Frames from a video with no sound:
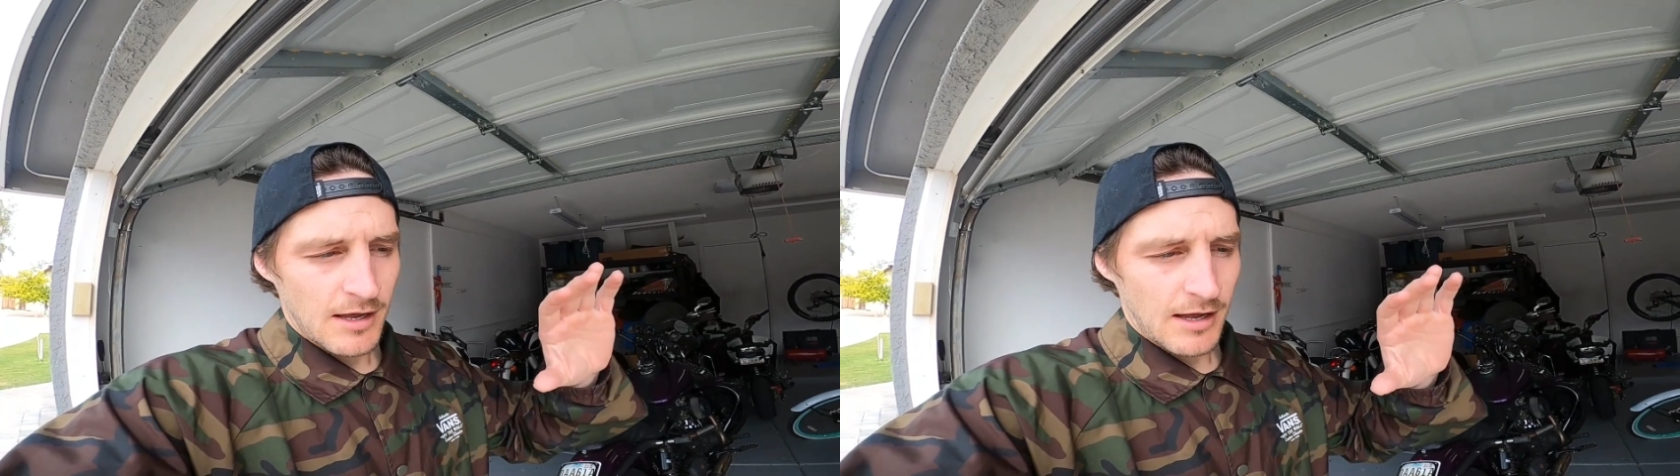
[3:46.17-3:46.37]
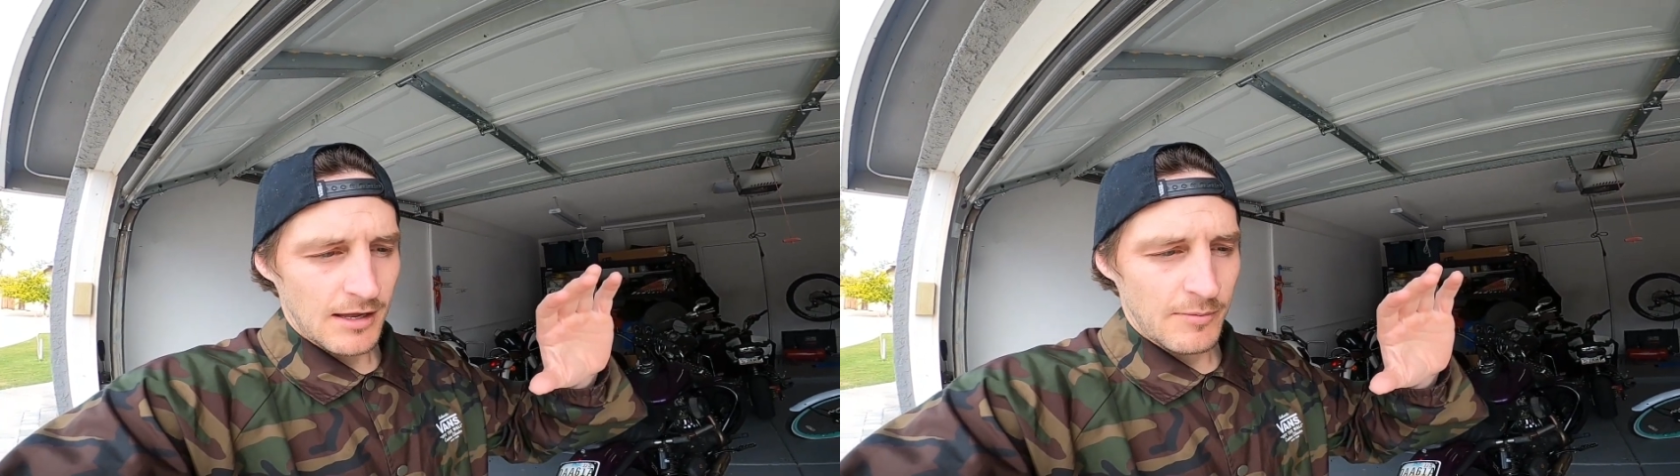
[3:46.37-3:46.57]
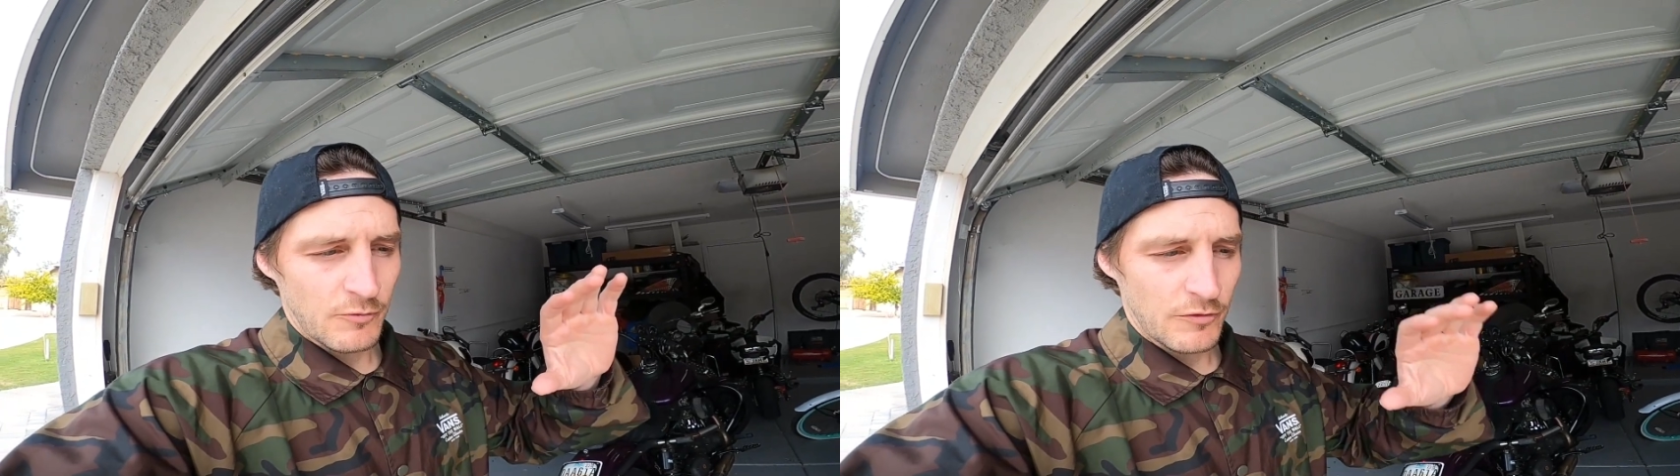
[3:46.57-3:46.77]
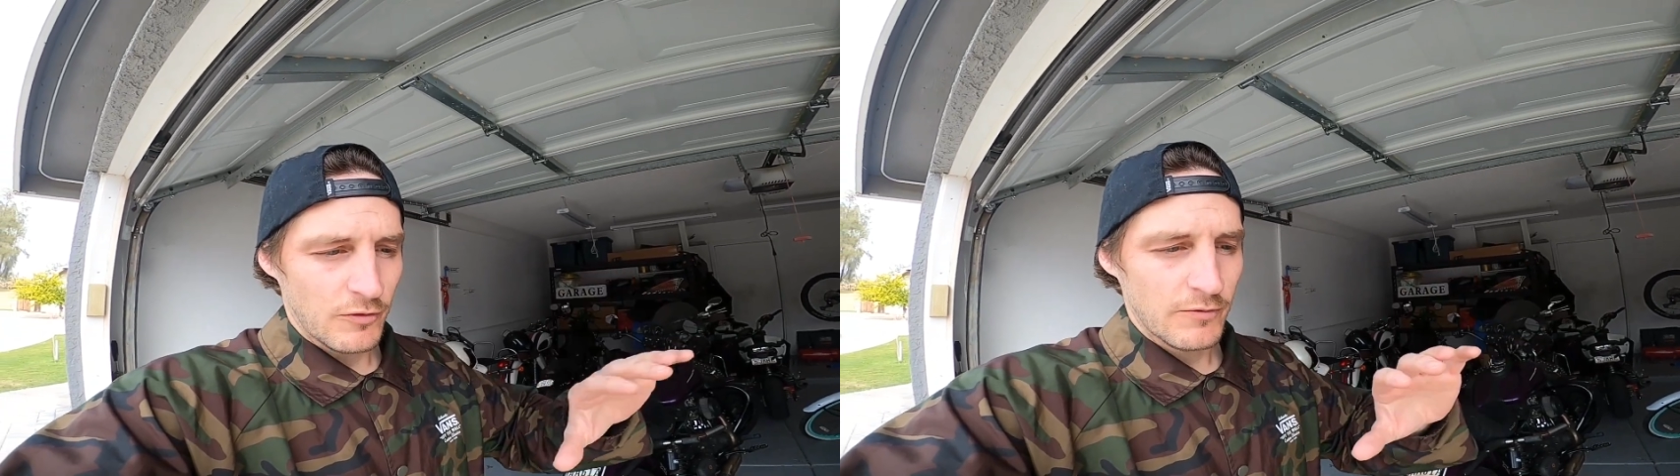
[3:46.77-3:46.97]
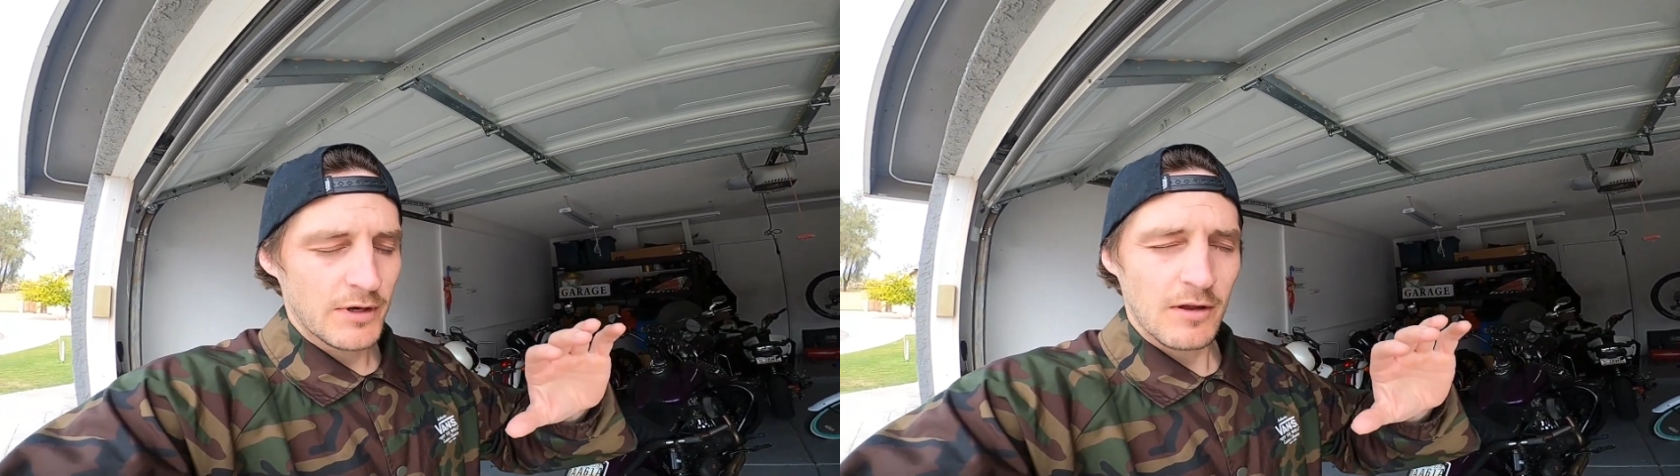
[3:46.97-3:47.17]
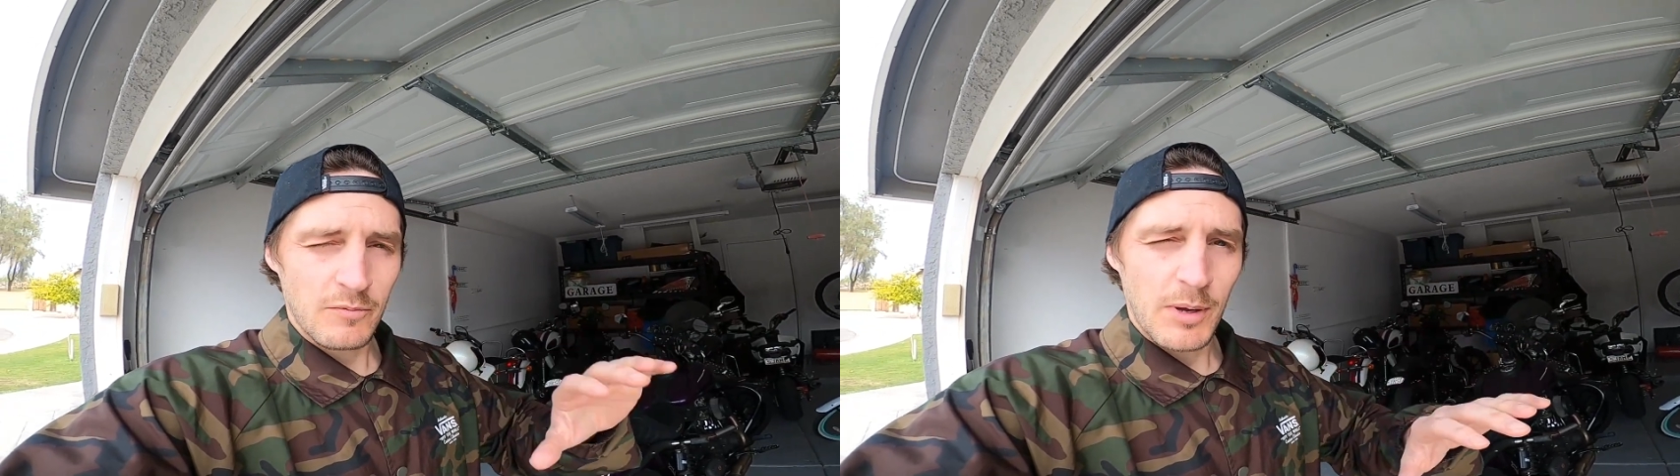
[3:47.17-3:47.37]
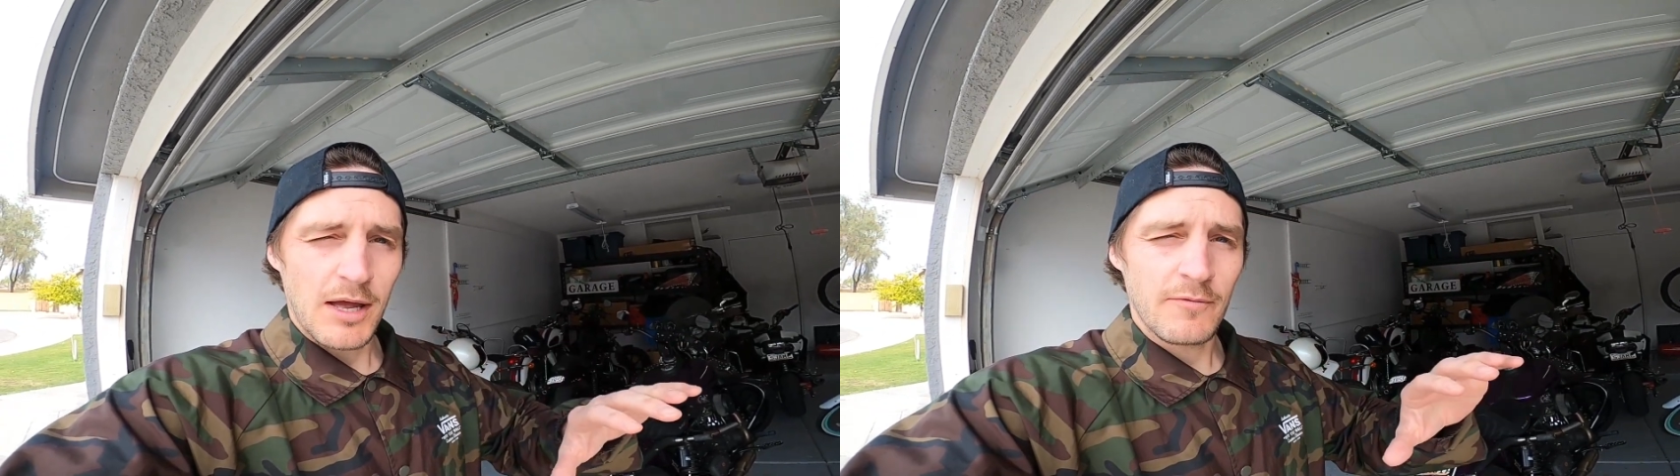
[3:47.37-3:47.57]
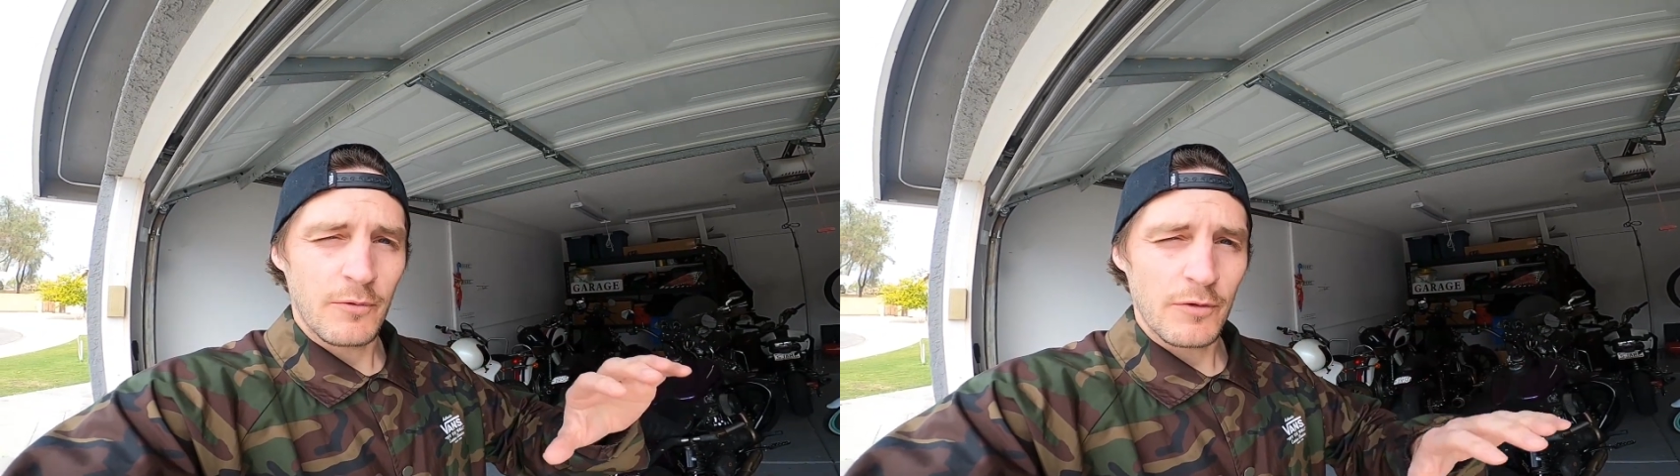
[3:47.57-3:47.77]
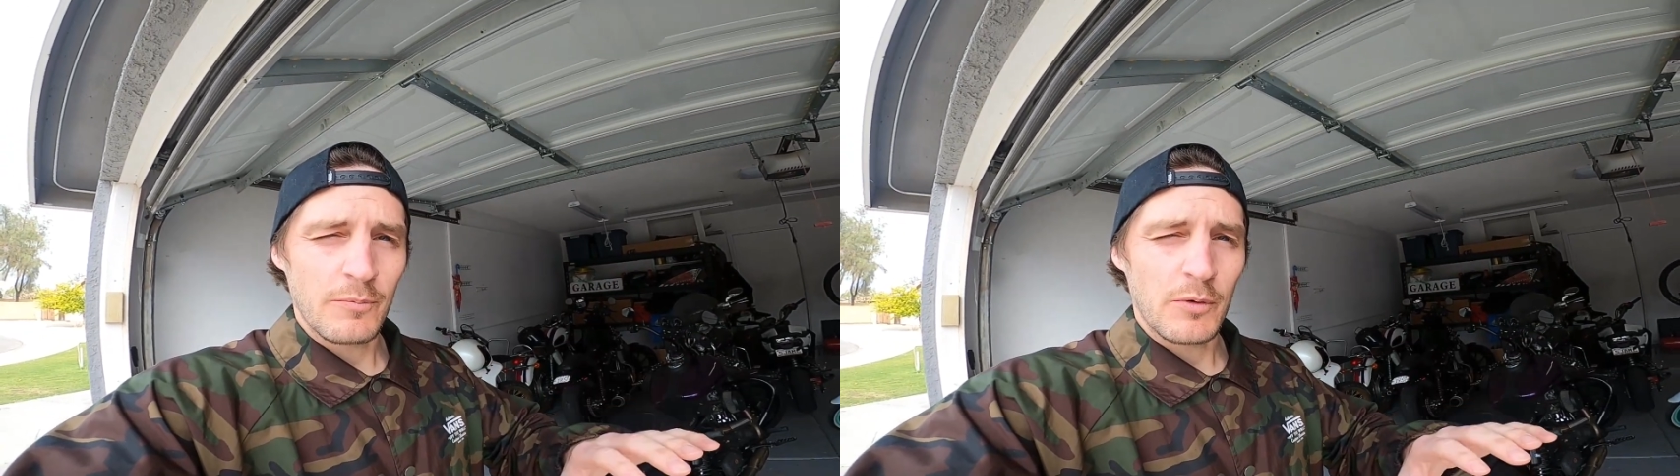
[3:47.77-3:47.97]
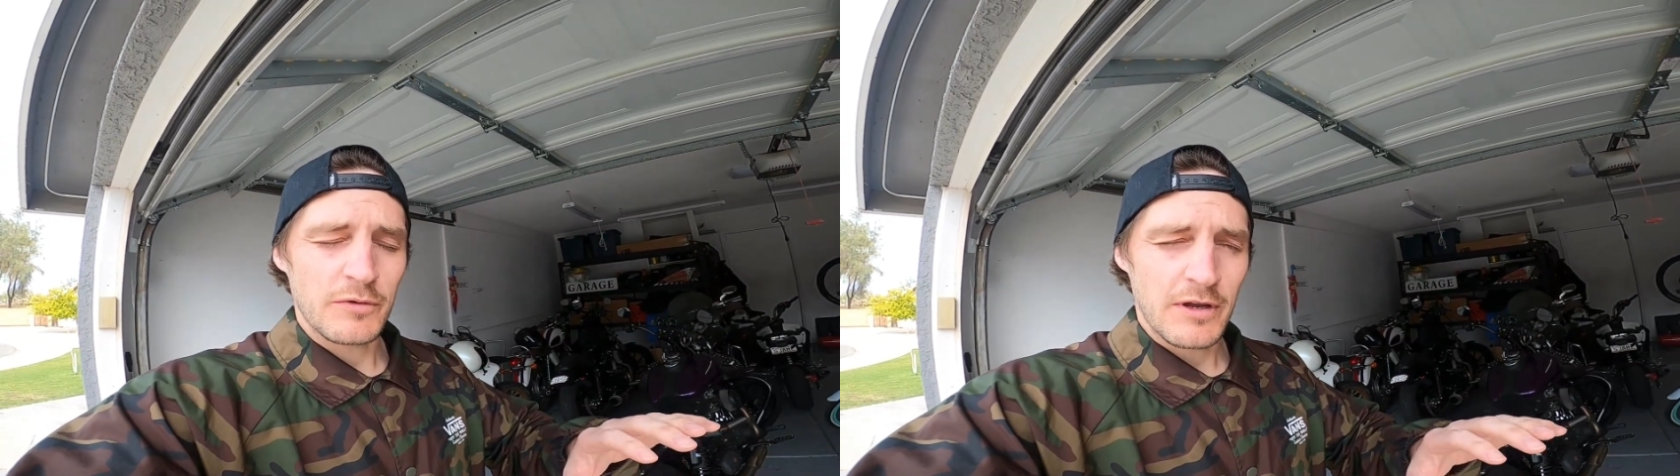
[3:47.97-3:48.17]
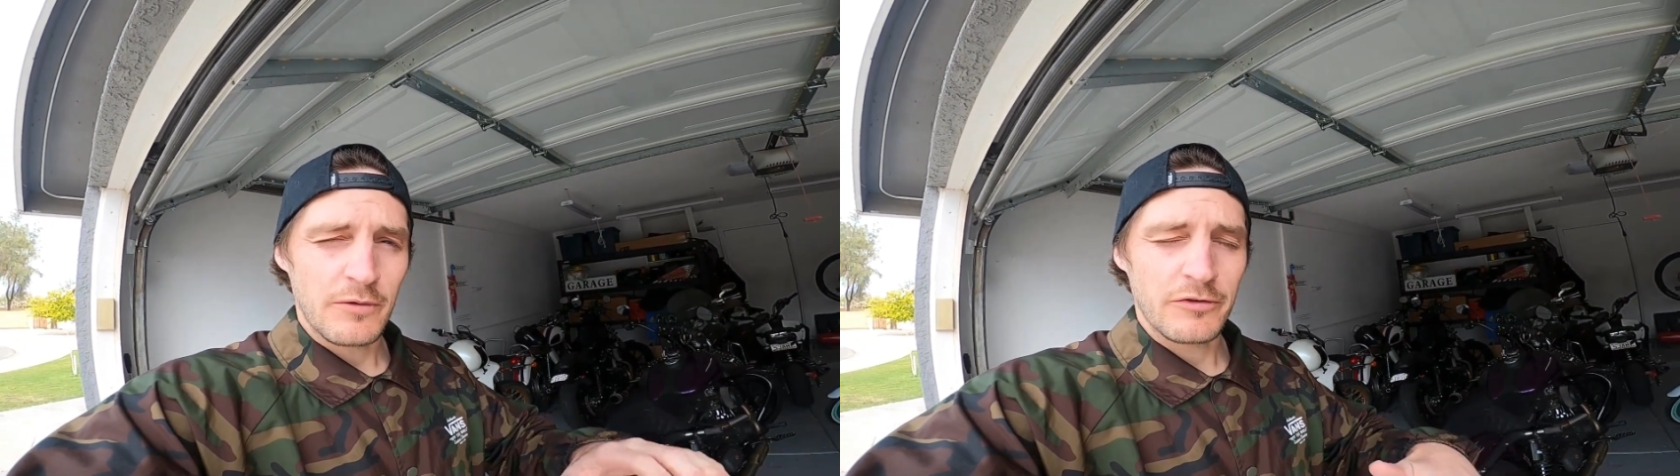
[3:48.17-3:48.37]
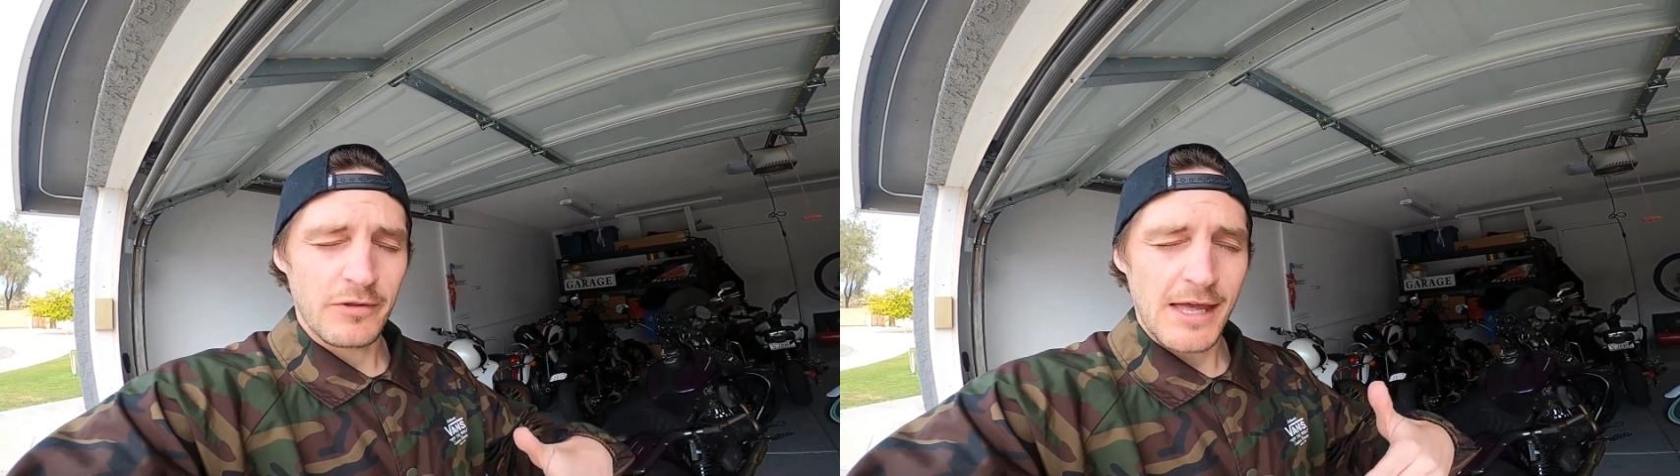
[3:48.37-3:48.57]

I'm reserving a spot for this motorcycle so